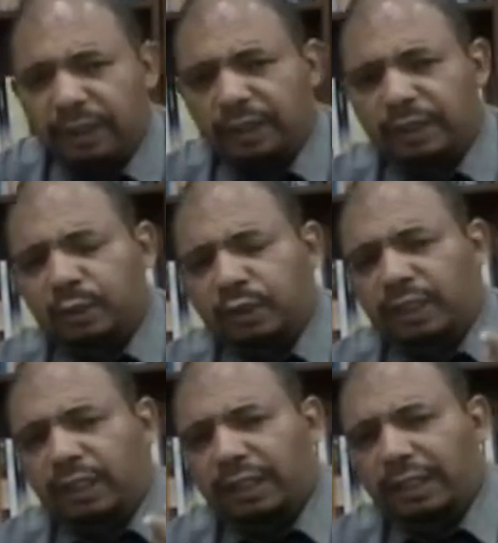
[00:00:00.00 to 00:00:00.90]

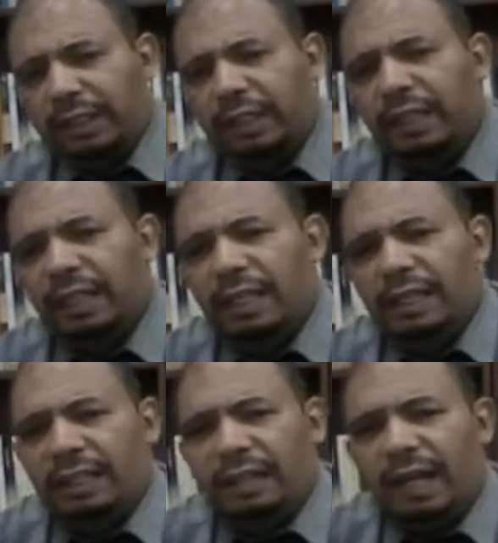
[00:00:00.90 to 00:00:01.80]
using
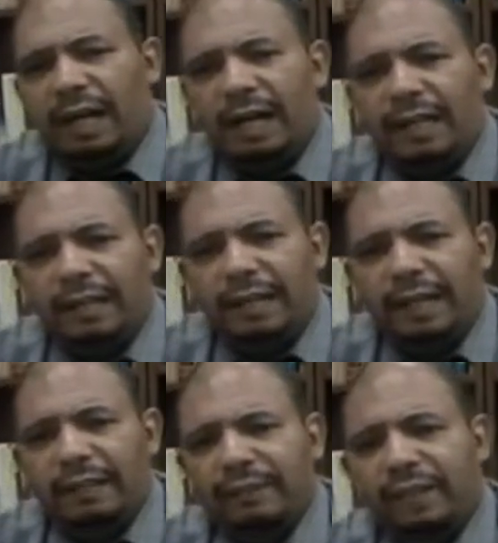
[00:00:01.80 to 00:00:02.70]
the I
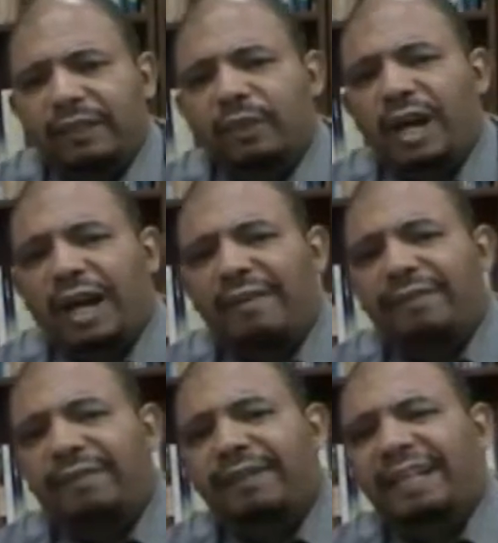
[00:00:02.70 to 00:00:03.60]
kind of thing, you
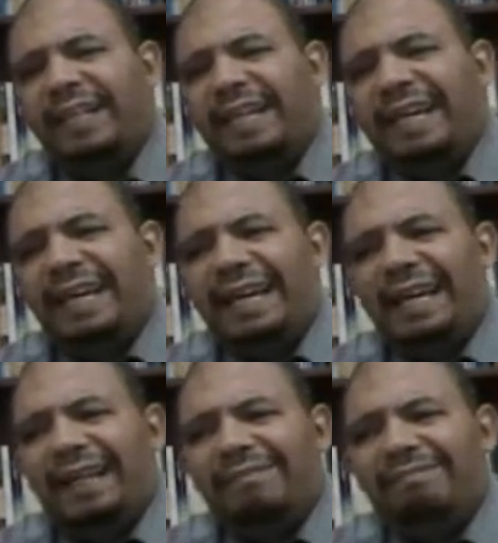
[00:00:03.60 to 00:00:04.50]
have
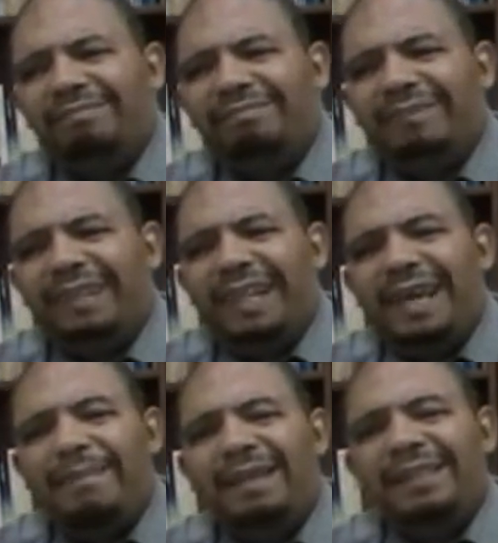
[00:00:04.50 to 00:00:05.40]

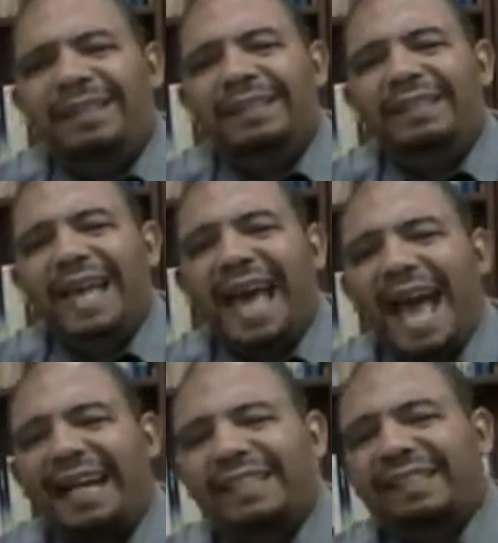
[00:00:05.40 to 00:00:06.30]
limited
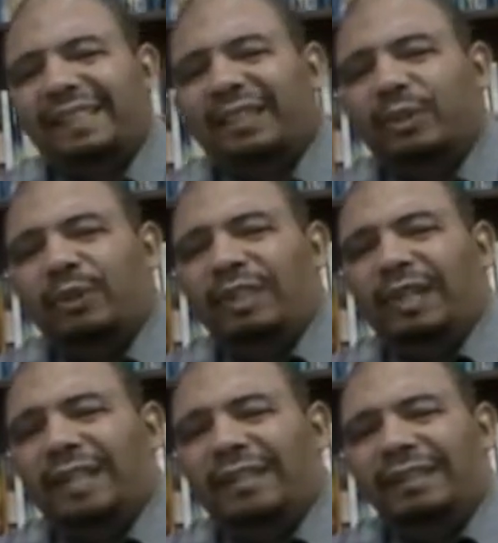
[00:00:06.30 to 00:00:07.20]
access to the
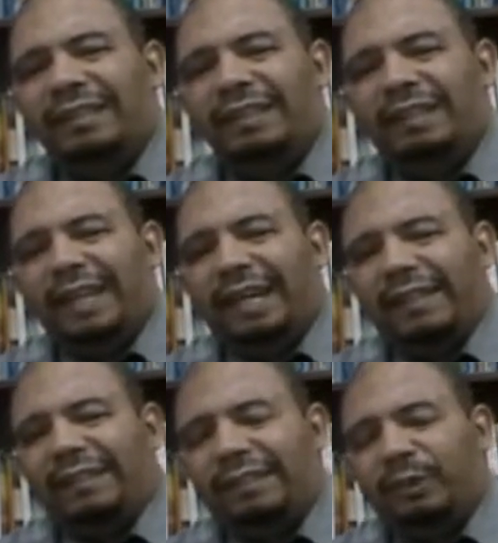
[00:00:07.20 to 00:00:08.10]
other
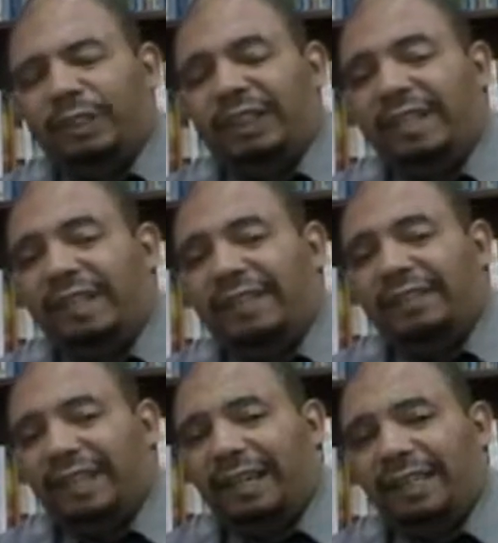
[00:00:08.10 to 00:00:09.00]
characters. We see
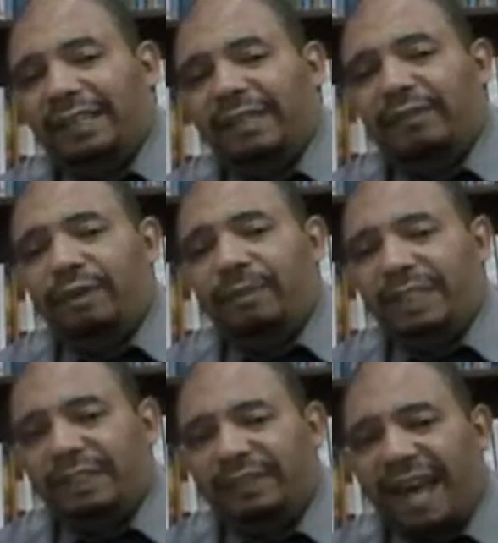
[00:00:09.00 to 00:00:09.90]
things, like I said, from
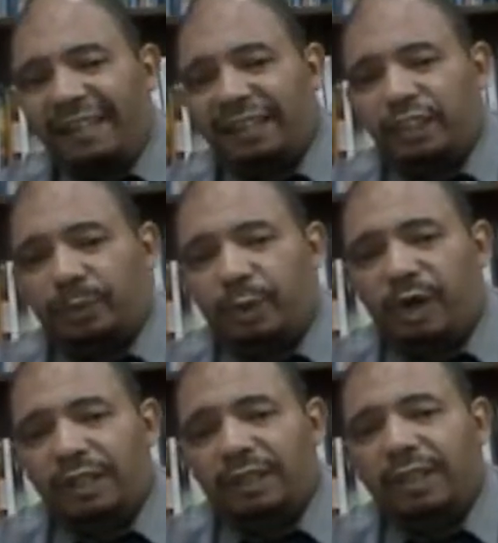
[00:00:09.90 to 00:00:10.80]
his vantage
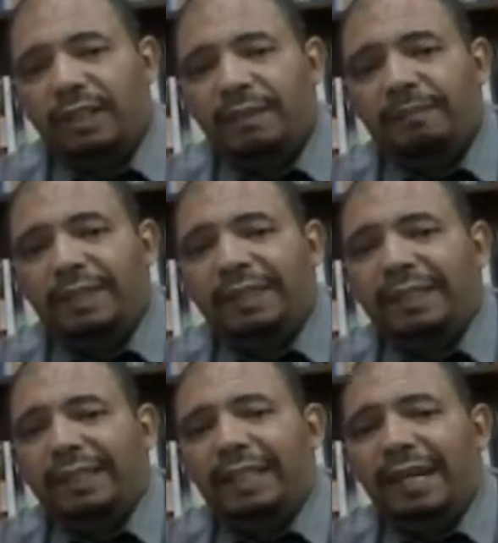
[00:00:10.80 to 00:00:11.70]
point, but it's